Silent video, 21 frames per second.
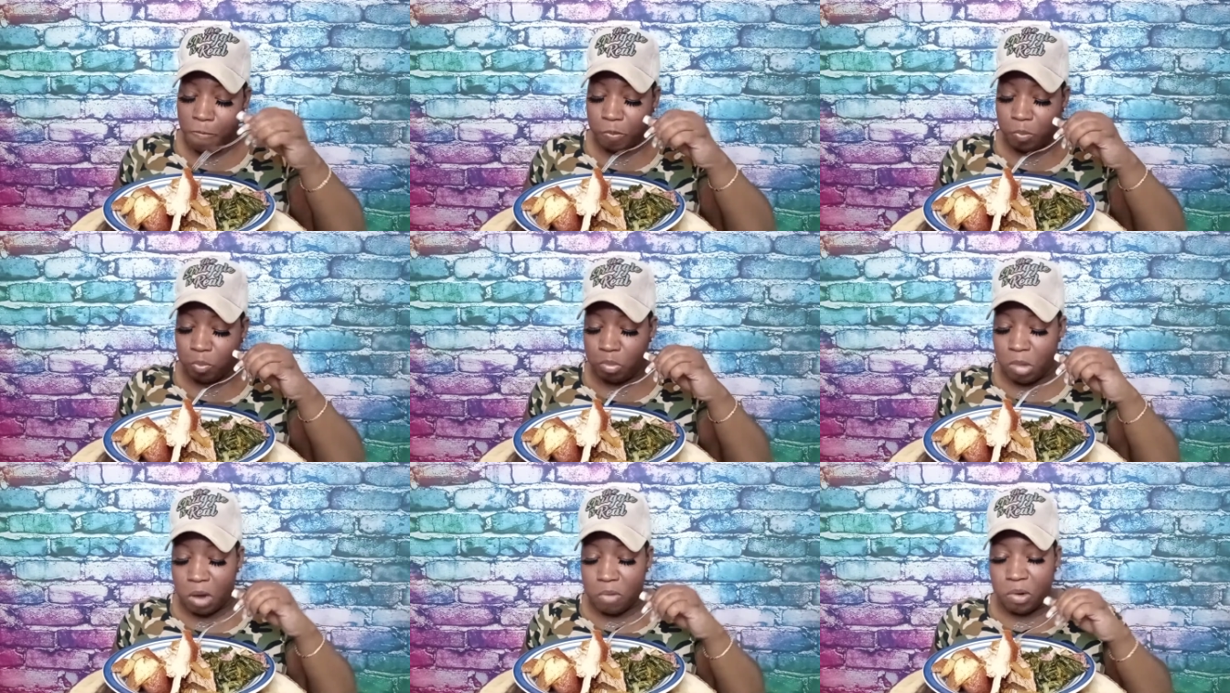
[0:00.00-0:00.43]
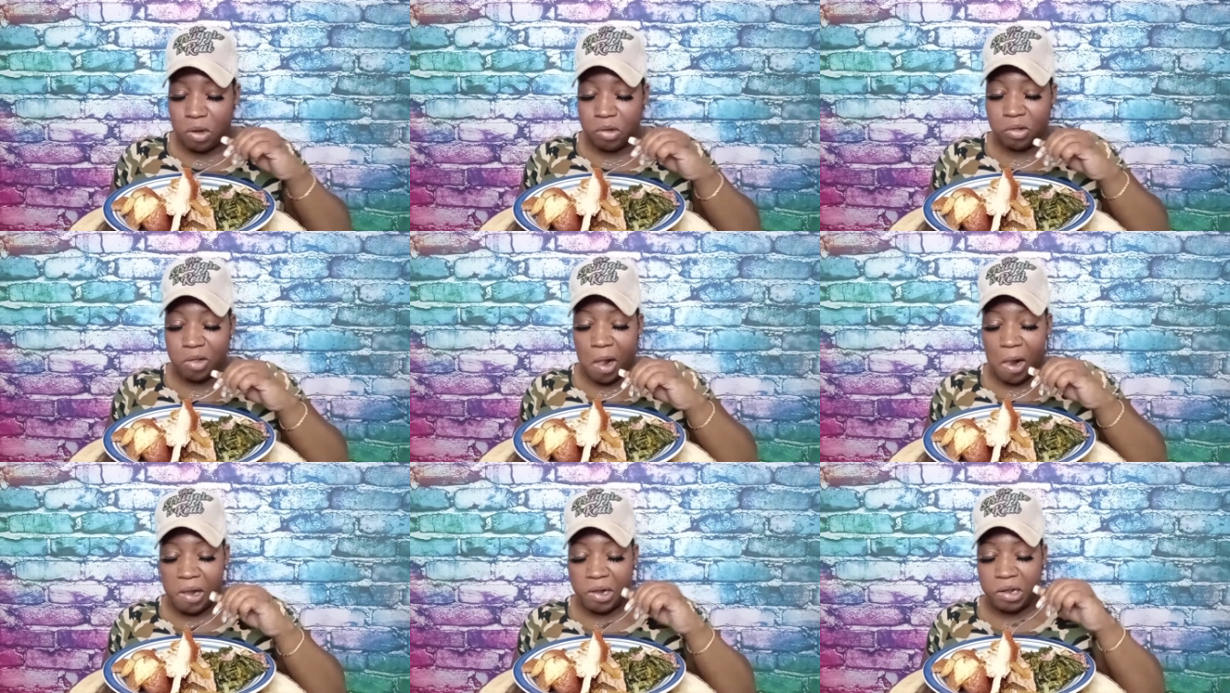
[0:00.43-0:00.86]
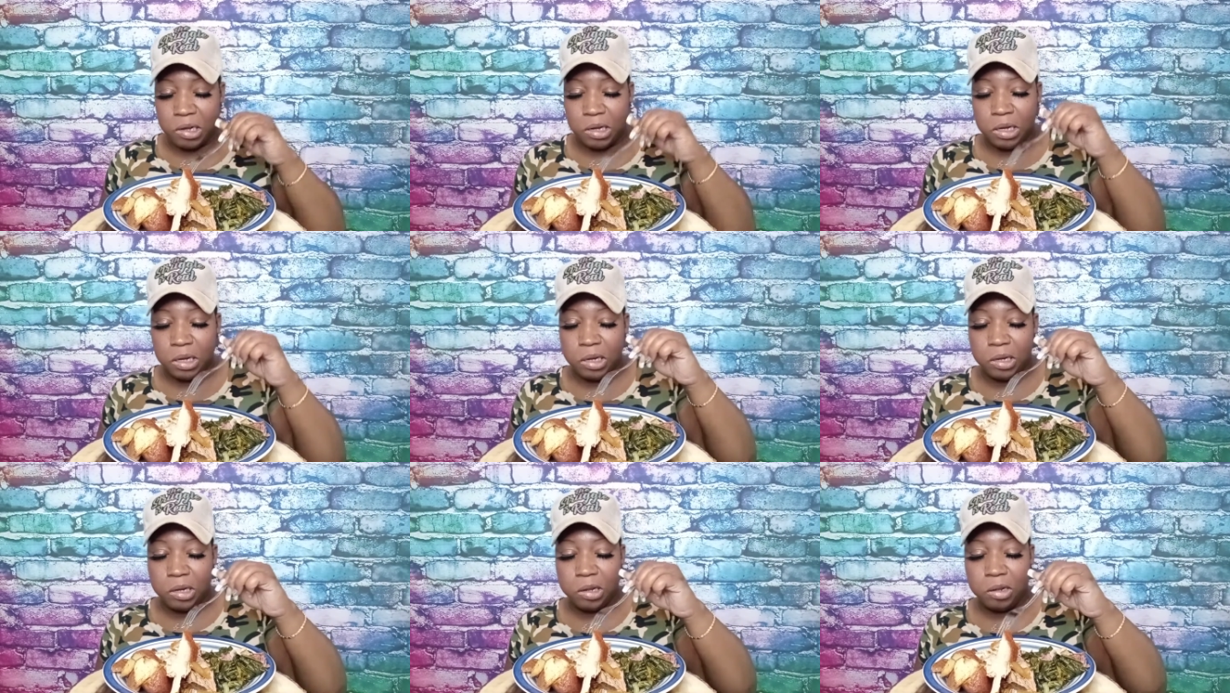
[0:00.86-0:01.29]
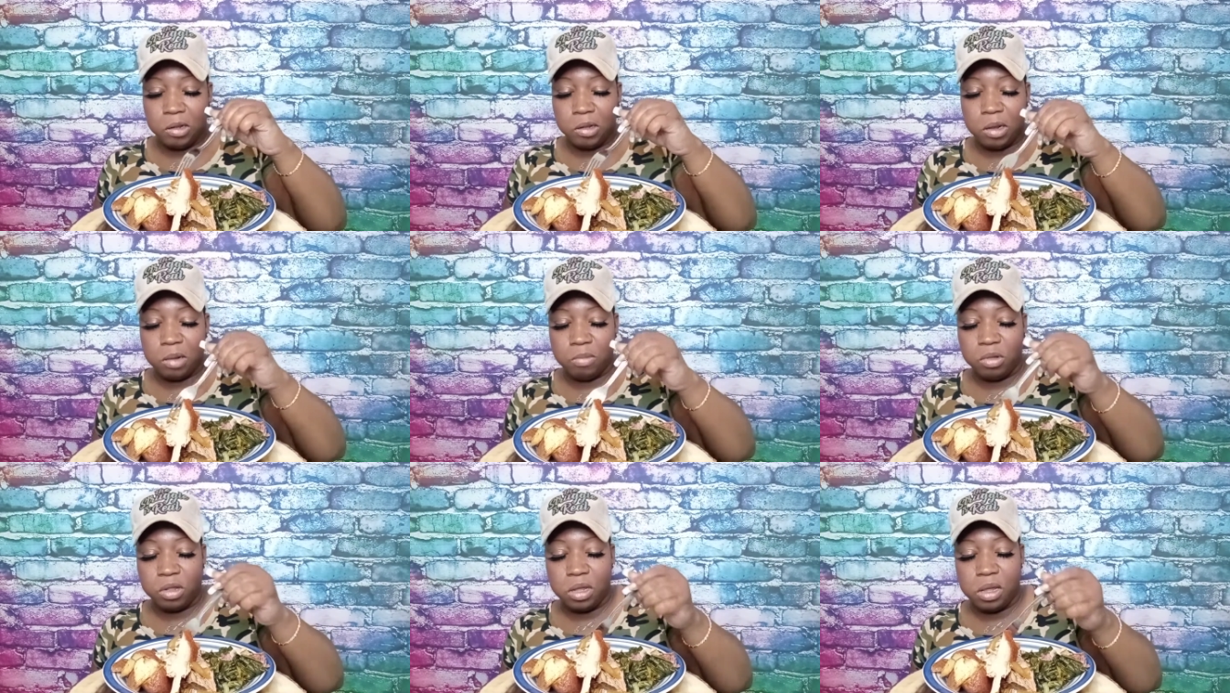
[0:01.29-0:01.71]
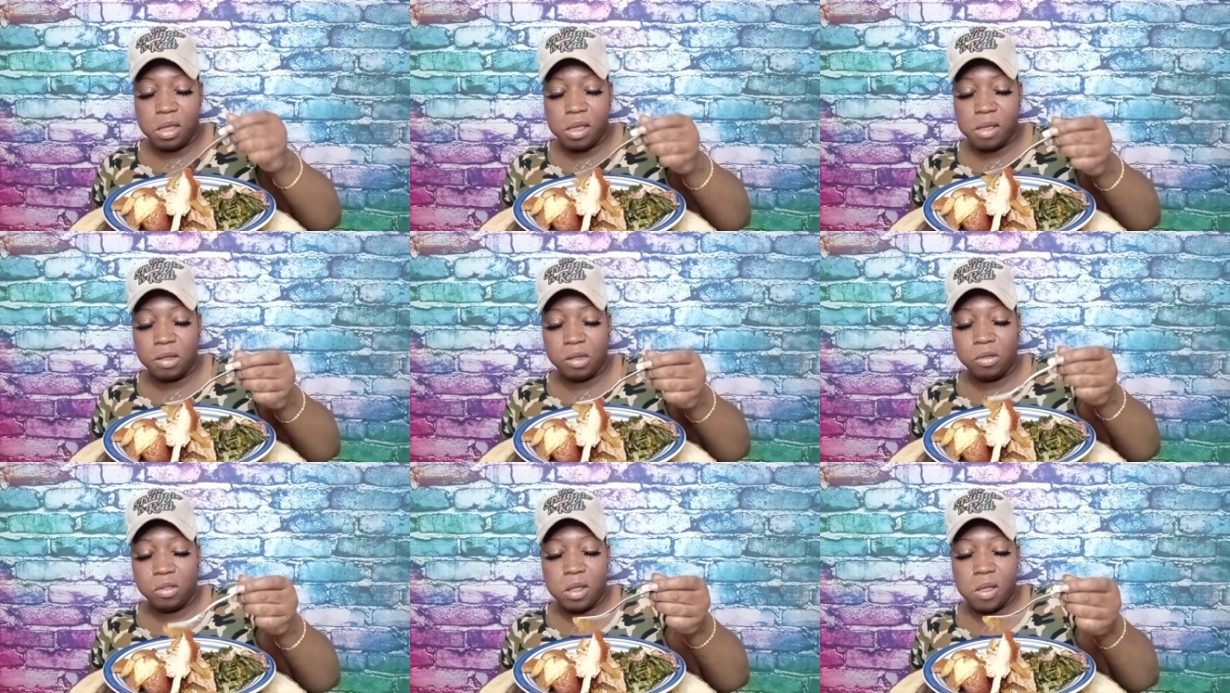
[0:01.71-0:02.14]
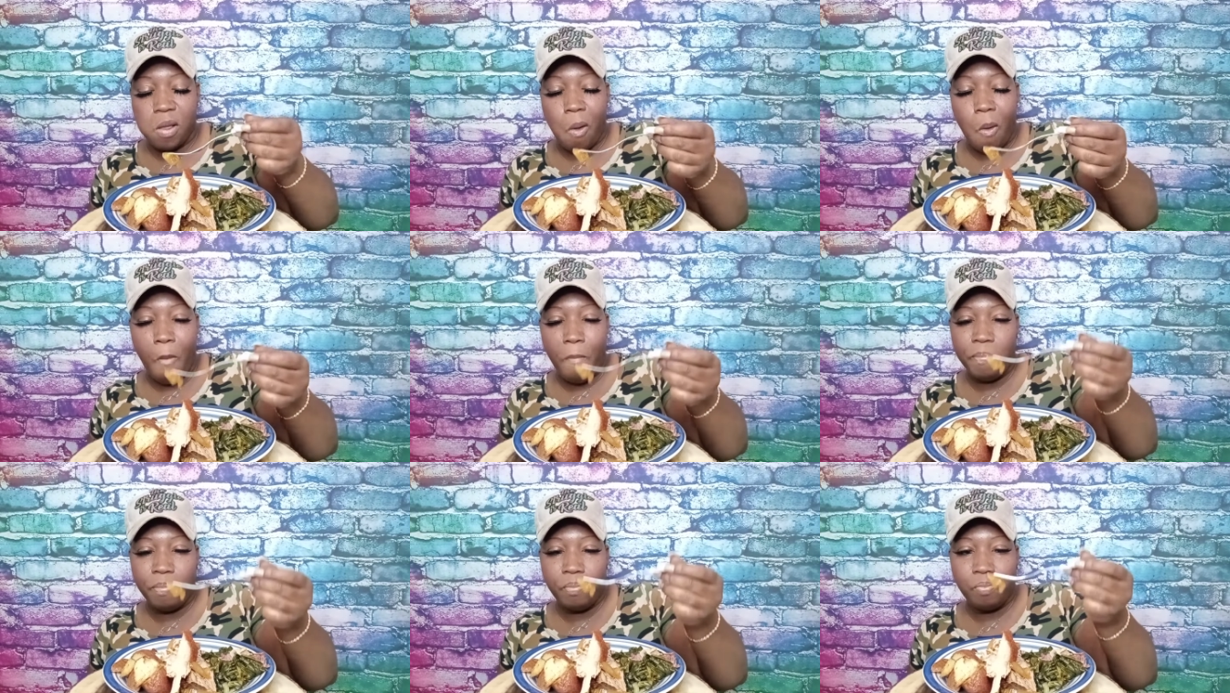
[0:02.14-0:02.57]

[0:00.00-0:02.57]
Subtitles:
My roast got onion. Let me see. Let me see.